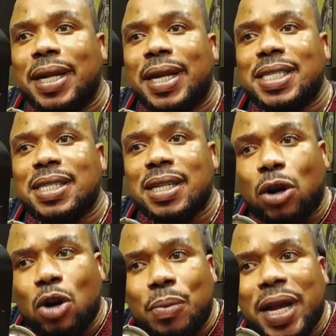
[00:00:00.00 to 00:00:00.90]
The
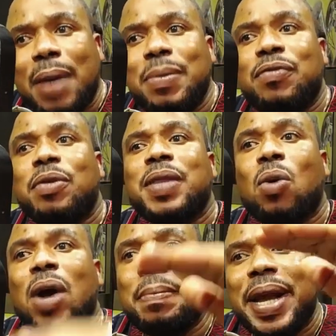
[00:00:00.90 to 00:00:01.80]
economy coming from the
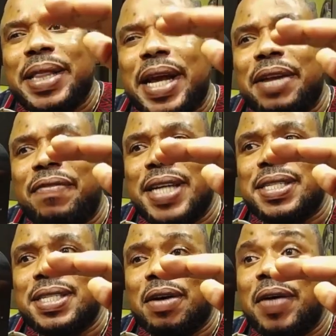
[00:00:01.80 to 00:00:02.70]
quagmire that it finds
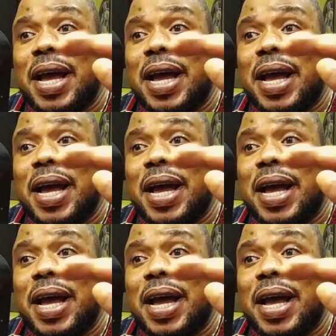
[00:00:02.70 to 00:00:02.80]
itself.